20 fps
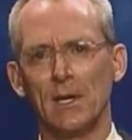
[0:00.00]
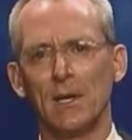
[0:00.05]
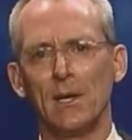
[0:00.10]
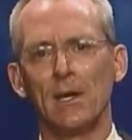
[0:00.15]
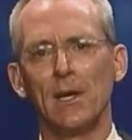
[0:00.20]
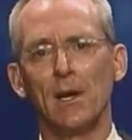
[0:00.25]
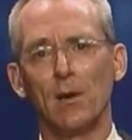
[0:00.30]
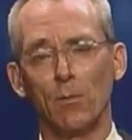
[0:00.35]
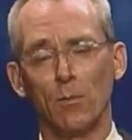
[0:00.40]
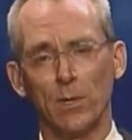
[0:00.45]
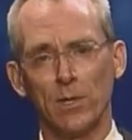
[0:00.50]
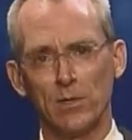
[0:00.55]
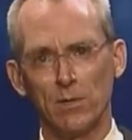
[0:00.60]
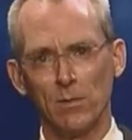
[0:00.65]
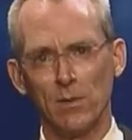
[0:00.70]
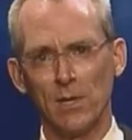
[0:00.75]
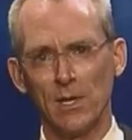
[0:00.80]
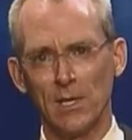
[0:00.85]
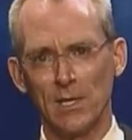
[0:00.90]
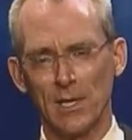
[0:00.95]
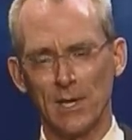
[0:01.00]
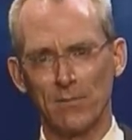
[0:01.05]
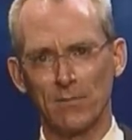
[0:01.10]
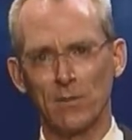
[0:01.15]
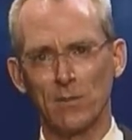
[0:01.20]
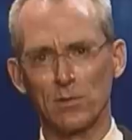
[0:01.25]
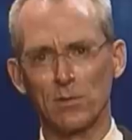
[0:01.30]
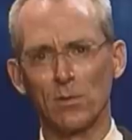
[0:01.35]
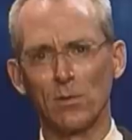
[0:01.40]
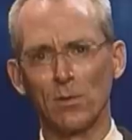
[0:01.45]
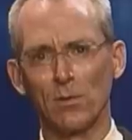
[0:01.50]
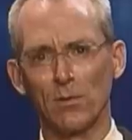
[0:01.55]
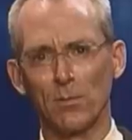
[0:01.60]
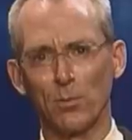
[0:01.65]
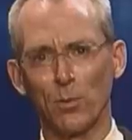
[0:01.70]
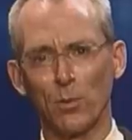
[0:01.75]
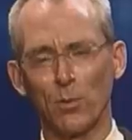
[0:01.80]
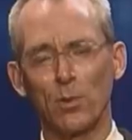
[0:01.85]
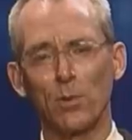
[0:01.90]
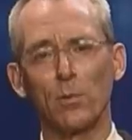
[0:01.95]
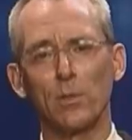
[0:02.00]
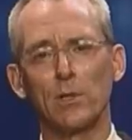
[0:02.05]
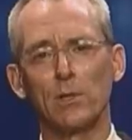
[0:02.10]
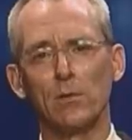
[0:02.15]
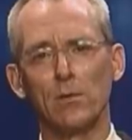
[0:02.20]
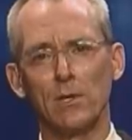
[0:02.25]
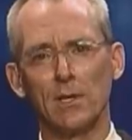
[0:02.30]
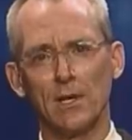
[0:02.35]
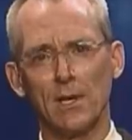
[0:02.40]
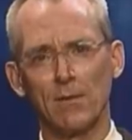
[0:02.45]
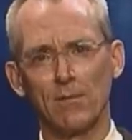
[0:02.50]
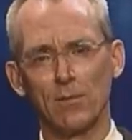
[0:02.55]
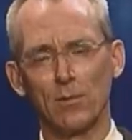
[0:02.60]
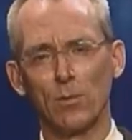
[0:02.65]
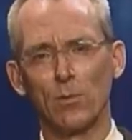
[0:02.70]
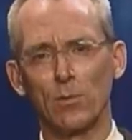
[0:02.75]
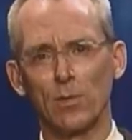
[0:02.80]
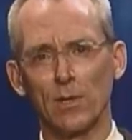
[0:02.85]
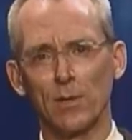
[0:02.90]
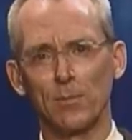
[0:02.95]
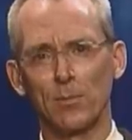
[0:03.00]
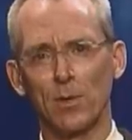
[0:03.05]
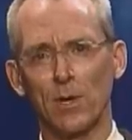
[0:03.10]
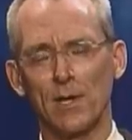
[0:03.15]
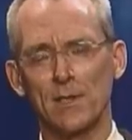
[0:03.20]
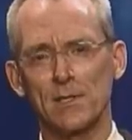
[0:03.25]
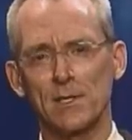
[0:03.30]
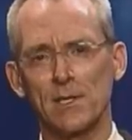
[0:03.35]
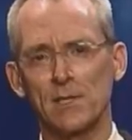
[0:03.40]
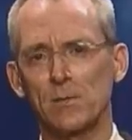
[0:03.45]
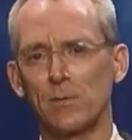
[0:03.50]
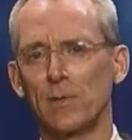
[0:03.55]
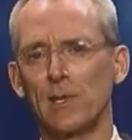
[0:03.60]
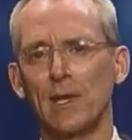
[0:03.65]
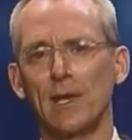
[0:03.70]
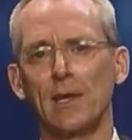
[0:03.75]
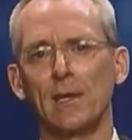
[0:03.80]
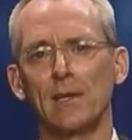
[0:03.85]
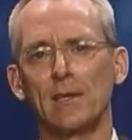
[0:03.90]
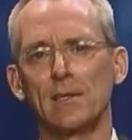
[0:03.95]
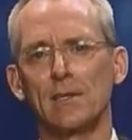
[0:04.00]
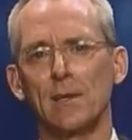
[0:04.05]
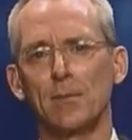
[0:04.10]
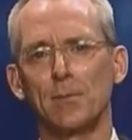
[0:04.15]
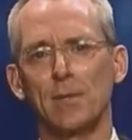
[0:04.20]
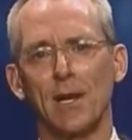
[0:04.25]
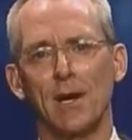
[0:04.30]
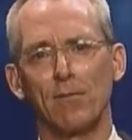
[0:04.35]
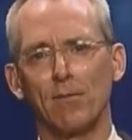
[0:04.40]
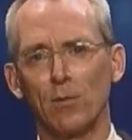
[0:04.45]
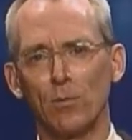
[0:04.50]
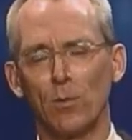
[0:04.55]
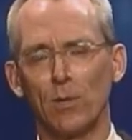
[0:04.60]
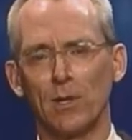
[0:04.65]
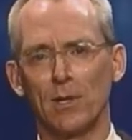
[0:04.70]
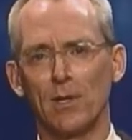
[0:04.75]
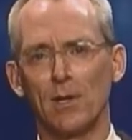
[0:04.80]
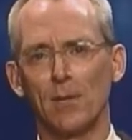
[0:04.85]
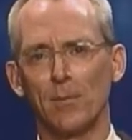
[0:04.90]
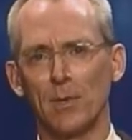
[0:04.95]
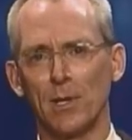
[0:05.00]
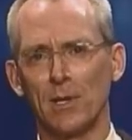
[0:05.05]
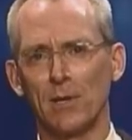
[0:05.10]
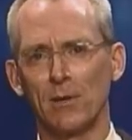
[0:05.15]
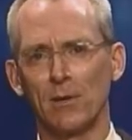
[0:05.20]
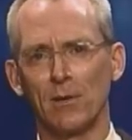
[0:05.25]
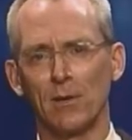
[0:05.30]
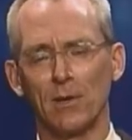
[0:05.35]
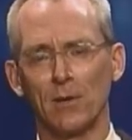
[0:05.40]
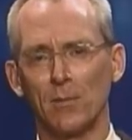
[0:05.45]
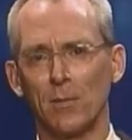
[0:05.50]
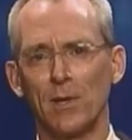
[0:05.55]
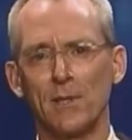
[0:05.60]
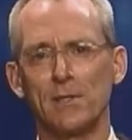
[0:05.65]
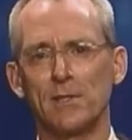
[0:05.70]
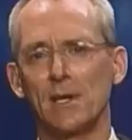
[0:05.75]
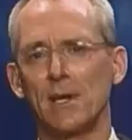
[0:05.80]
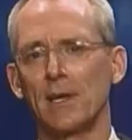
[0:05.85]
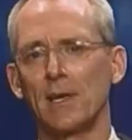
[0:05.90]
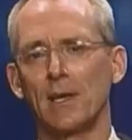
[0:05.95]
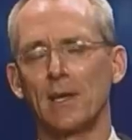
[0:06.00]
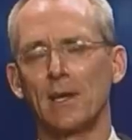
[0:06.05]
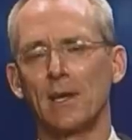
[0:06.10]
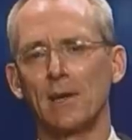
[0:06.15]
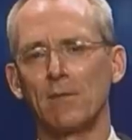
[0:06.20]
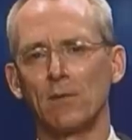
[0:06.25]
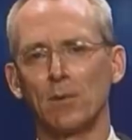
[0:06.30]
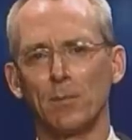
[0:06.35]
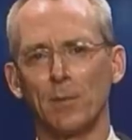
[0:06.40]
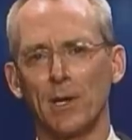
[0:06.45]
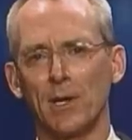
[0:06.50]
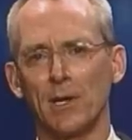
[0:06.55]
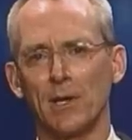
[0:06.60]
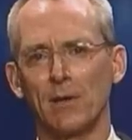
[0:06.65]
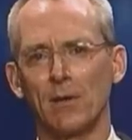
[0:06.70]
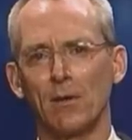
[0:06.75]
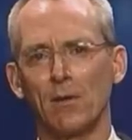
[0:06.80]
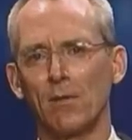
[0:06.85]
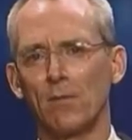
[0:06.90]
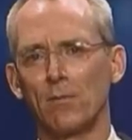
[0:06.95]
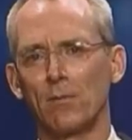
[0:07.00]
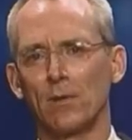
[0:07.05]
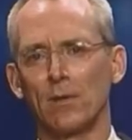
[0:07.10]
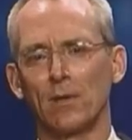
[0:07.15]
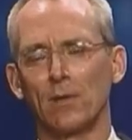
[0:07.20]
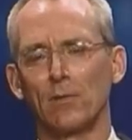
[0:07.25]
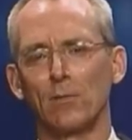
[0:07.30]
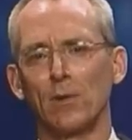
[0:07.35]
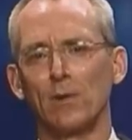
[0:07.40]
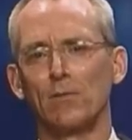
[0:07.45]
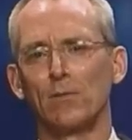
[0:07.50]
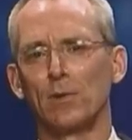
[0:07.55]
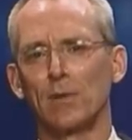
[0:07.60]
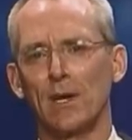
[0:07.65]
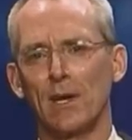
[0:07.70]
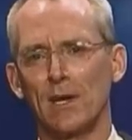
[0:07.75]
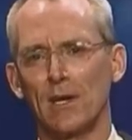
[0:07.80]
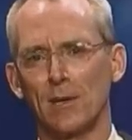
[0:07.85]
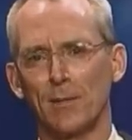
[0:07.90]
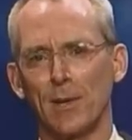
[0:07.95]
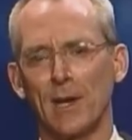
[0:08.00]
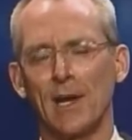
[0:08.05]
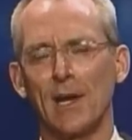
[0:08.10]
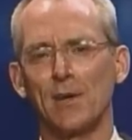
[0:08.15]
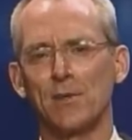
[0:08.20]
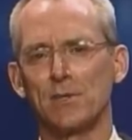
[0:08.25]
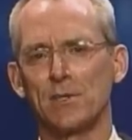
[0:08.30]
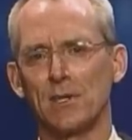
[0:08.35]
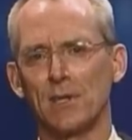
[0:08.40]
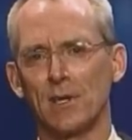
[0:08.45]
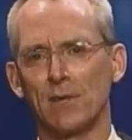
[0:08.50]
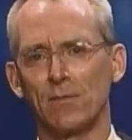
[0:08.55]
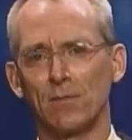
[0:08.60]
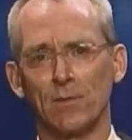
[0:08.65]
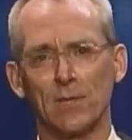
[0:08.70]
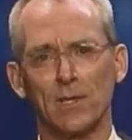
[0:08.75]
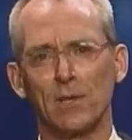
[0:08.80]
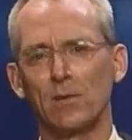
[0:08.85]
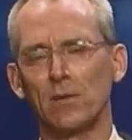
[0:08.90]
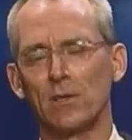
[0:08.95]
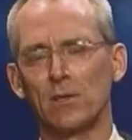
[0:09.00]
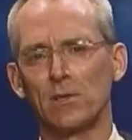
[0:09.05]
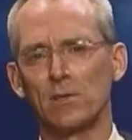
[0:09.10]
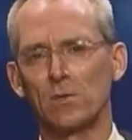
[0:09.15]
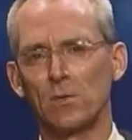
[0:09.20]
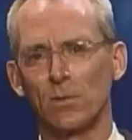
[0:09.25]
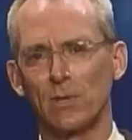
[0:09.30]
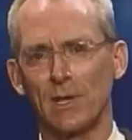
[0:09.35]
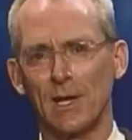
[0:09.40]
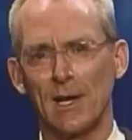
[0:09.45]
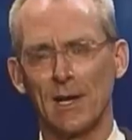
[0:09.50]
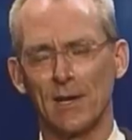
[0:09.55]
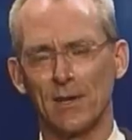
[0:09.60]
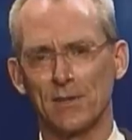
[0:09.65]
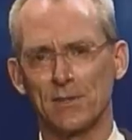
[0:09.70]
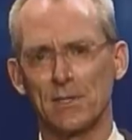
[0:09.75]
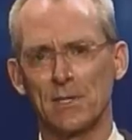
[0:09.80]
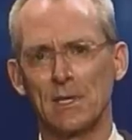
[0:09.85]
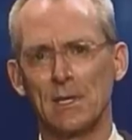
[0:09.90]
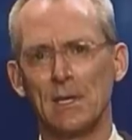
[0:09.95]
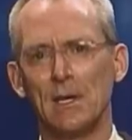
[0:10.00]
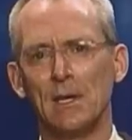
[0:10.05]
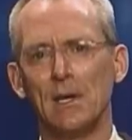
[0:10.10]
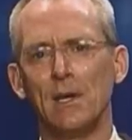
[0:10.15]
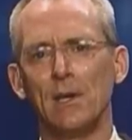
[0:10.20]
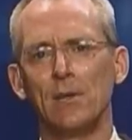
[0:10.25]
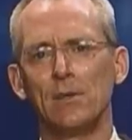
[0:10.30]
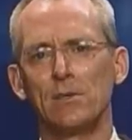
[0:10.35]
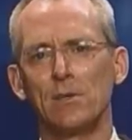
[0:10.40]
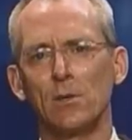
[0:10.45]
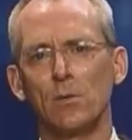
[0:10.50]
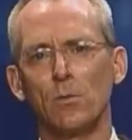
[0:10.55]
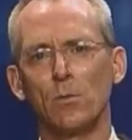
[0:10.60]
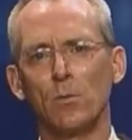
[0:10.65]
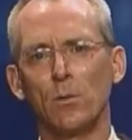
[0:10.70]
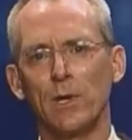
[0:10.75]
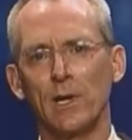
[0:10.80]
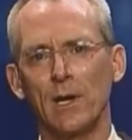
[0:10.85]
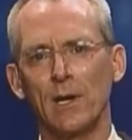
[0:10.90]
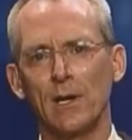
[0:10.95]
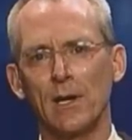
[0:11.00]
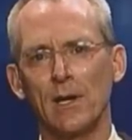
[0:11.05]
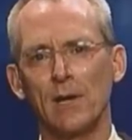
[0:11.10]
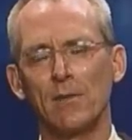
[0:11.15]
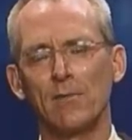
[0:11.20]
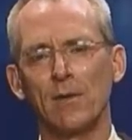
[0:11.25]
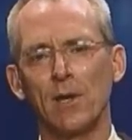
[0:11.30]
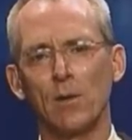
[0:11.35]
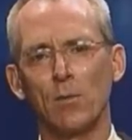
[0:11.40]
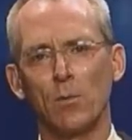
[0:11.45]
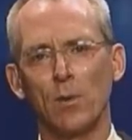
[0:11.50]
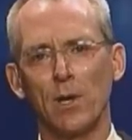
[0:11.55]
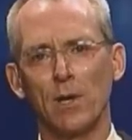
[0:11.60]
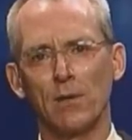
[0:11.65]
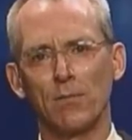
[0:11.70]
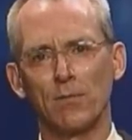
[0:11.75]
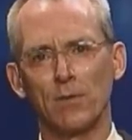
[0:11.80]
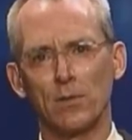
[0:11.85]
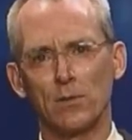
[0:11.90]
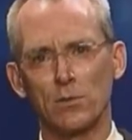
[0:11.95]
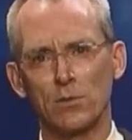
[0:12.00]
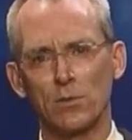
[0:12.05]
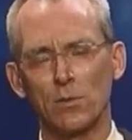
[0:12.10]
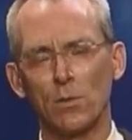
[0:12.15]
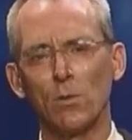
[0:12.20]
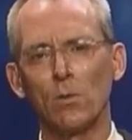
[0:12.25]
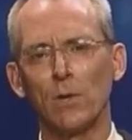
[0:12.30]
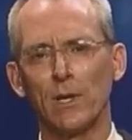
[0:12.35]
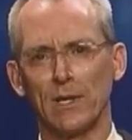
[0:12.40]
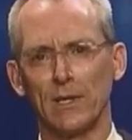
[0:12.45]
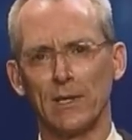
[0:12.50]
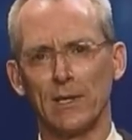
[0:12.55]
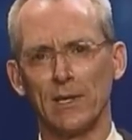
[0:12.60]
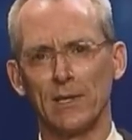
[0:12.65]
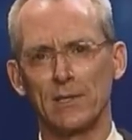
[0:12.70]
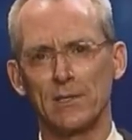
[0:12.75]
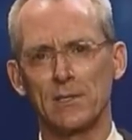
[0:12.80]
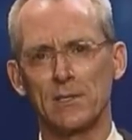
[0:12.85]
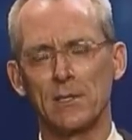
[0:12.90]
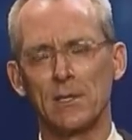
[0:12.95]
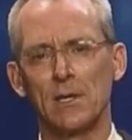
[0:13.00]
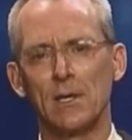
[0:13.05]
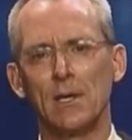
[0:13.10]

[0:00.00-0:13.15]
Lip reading: Now, we do need to have control of the border. We do need to have an orderly process. We can't accept everyone coming here all at once. I can't have everybody over in Greenville County to my house tonight for dinner and destroy the house. So we got to have a way of controlling this.